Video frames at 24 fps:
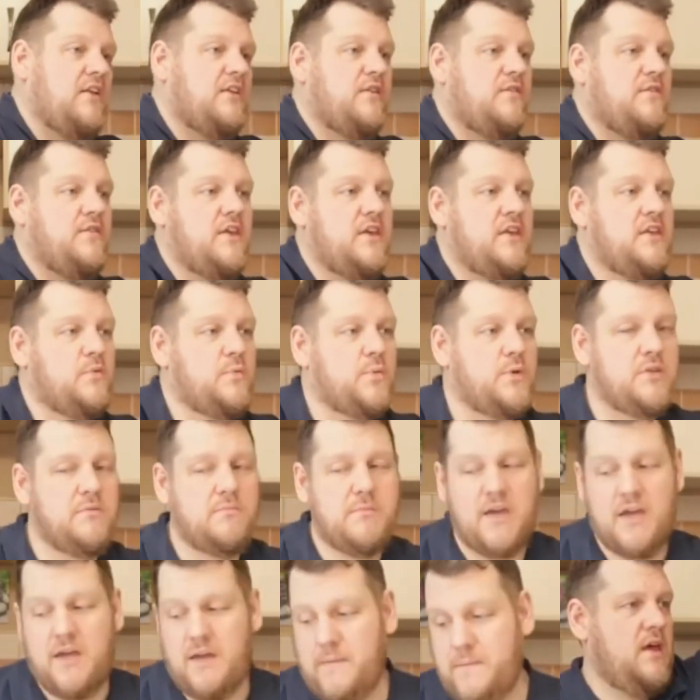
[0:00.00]
of yeast with
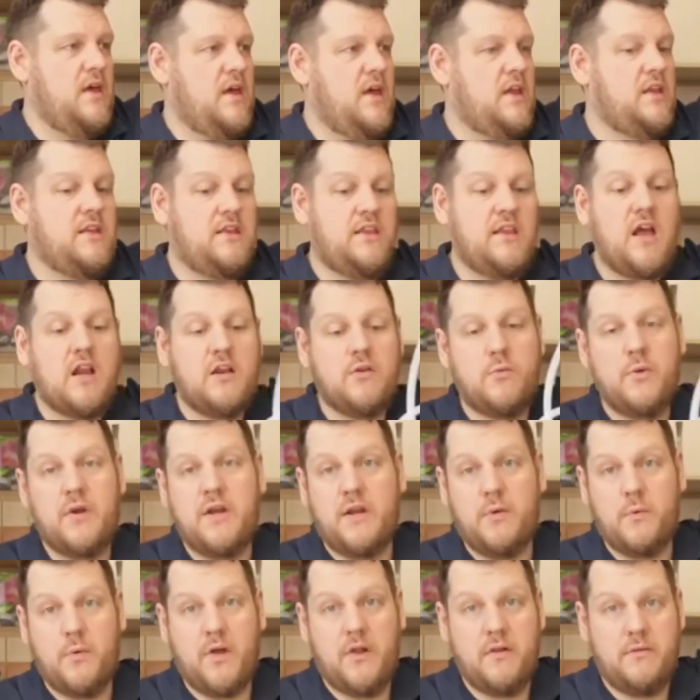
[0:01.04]
me. It starts really
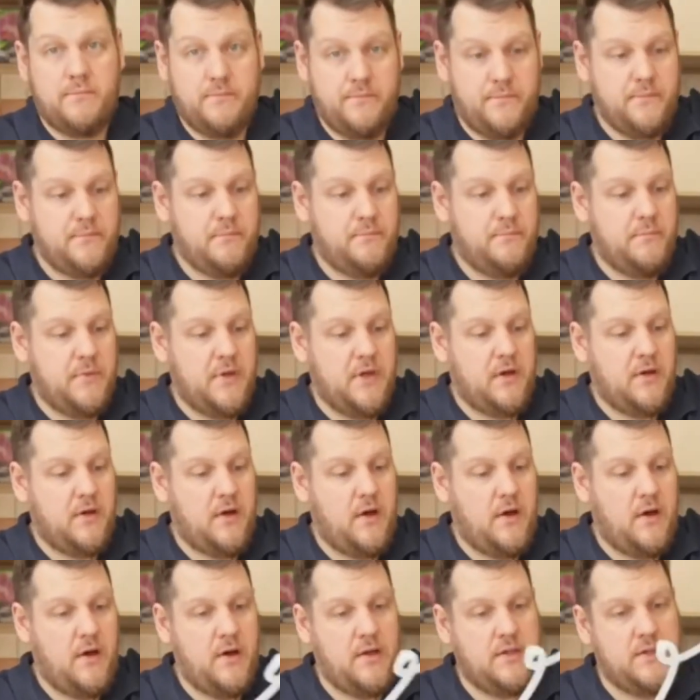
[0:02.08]
well
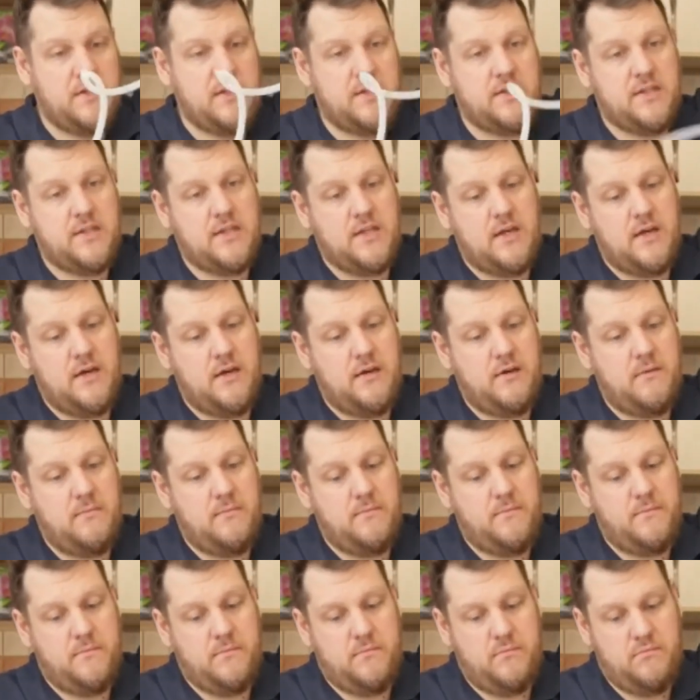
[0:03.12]
because
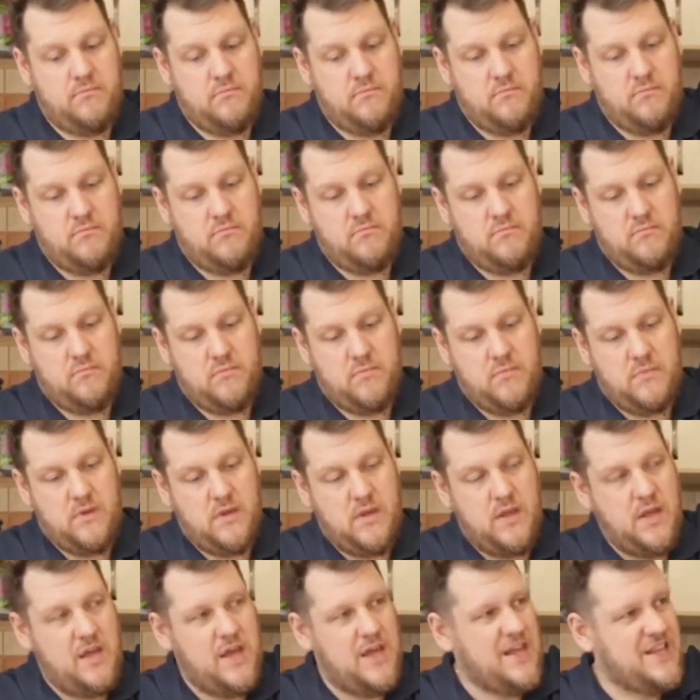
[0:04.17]
um,
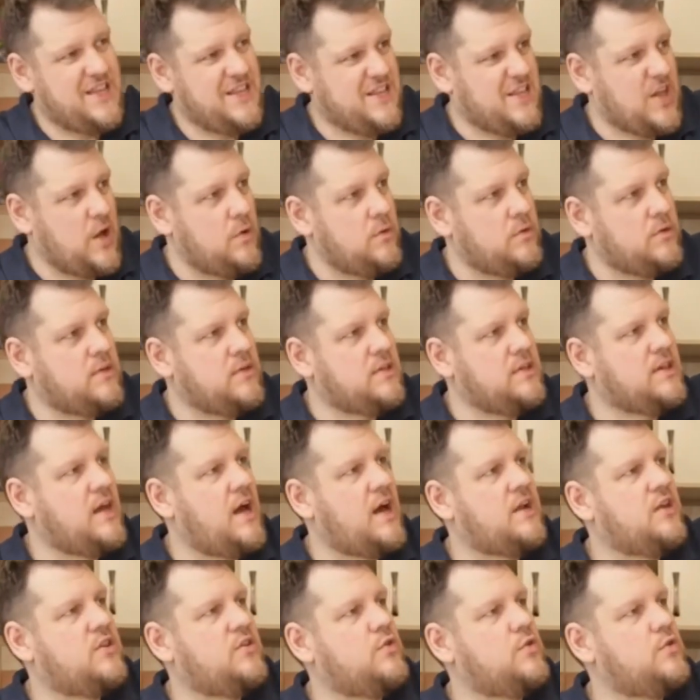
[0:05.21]
it don't
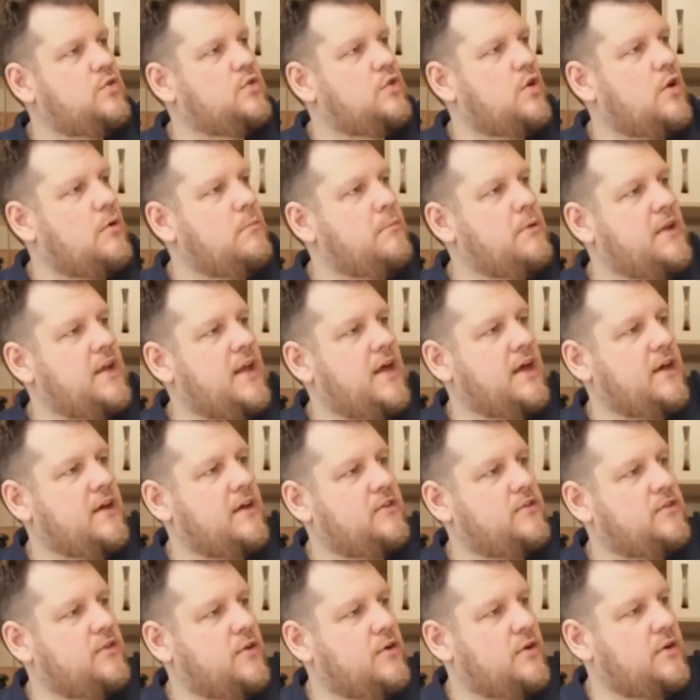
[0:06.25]
start so stormy like I
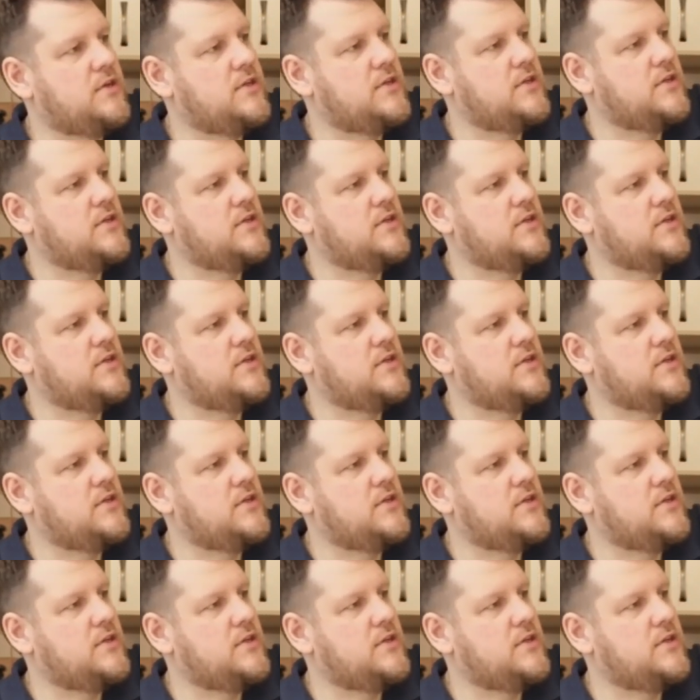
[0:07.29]
thought.